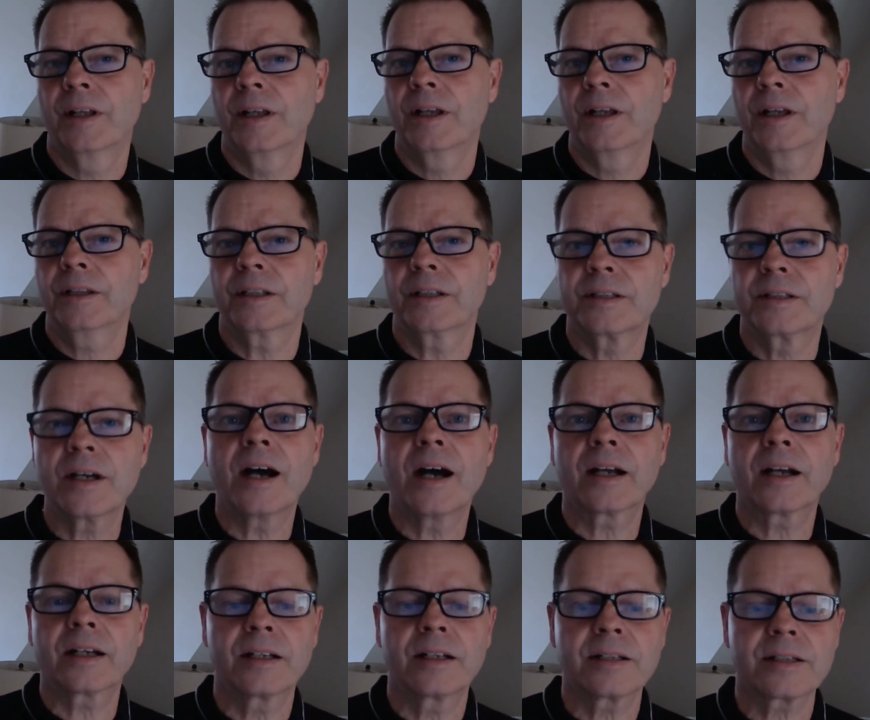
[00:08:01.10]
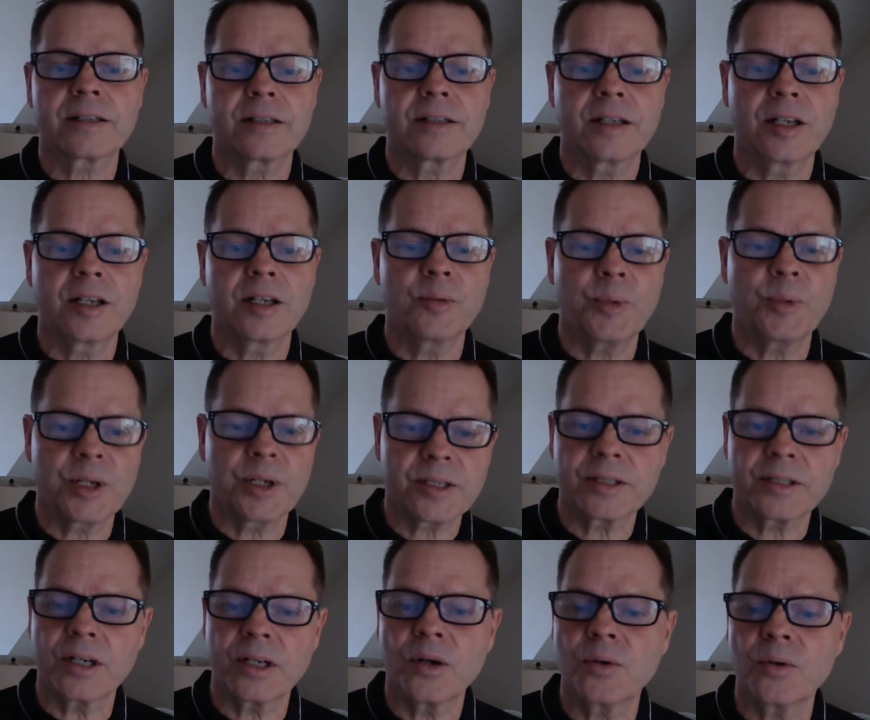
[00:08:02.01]
the darkness in my
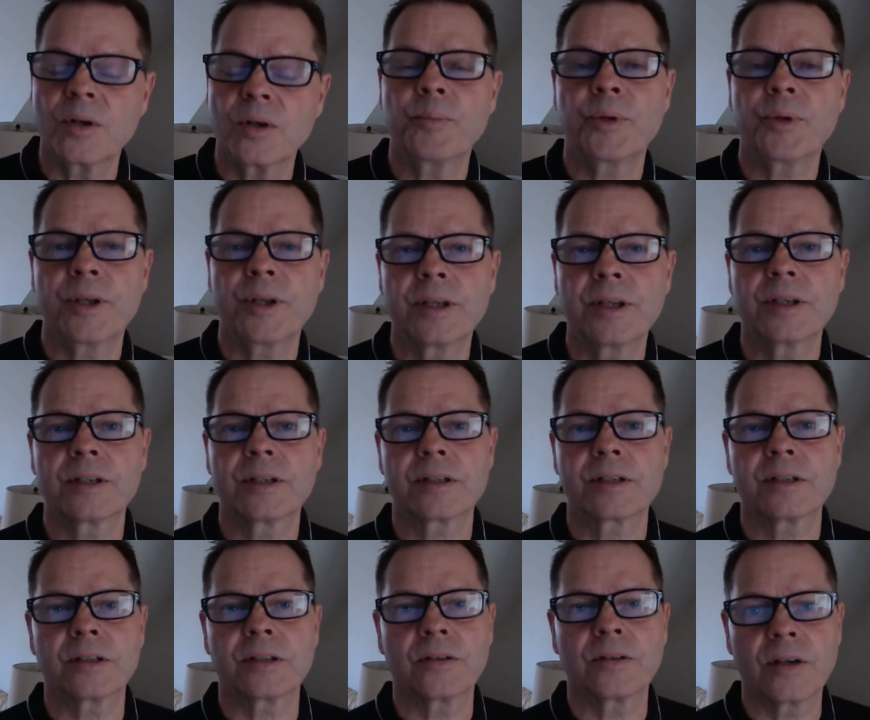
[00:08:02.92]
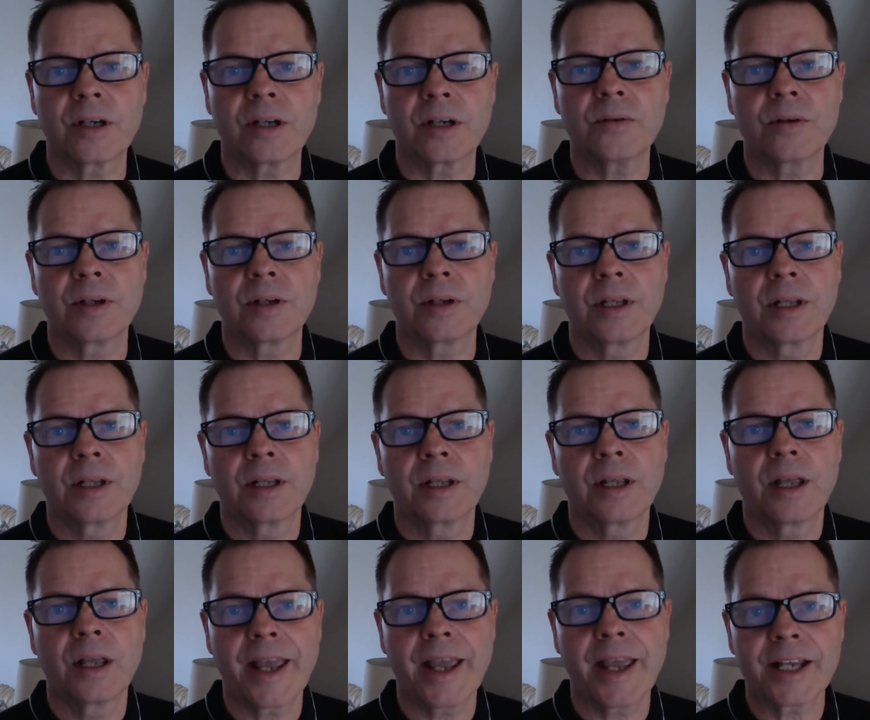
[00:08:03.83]
soul appears to grow
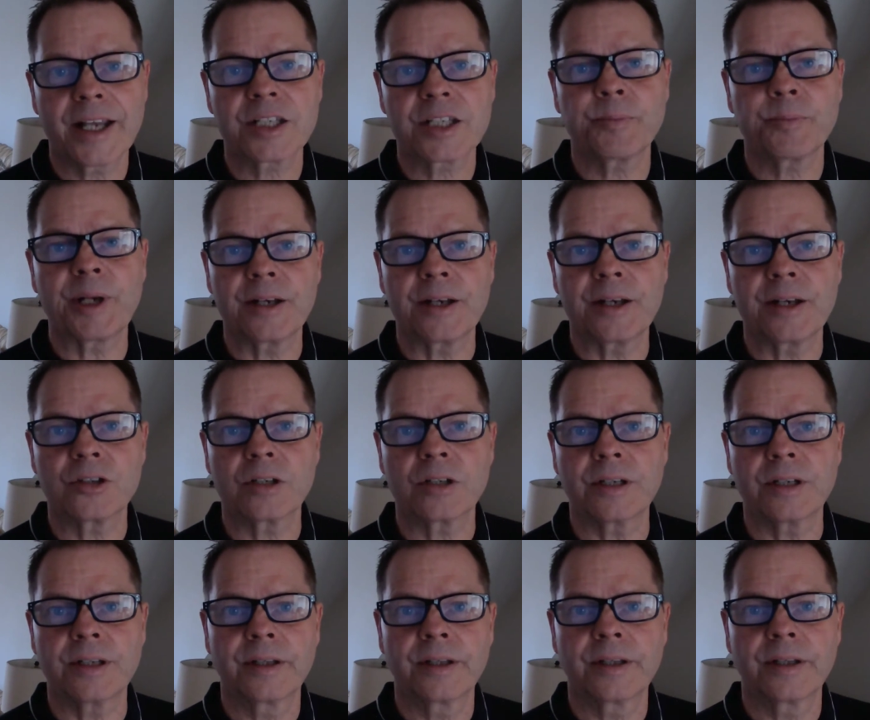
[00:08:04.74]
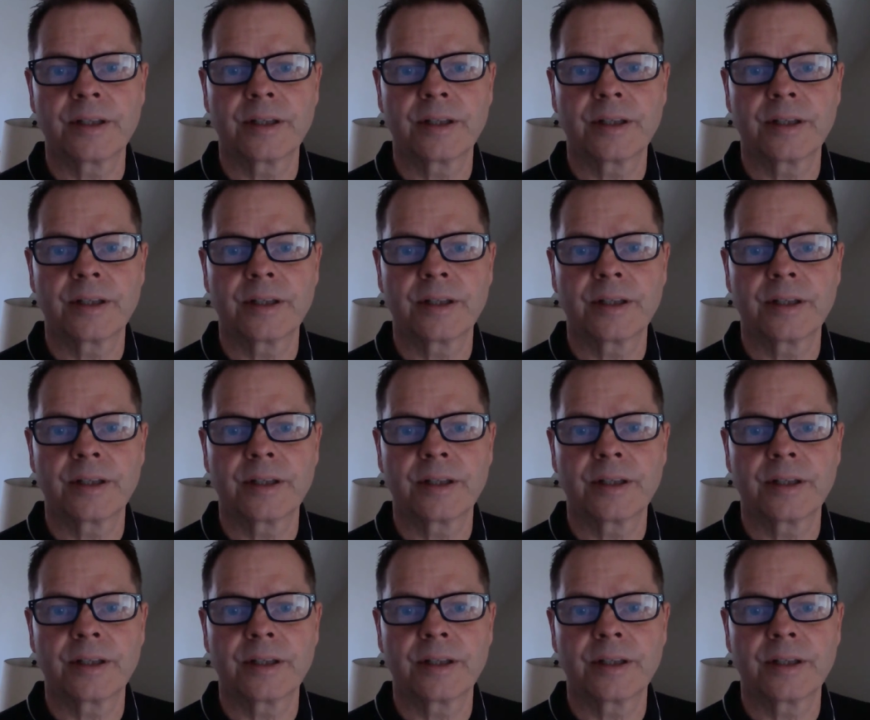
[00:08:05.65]
exponentially.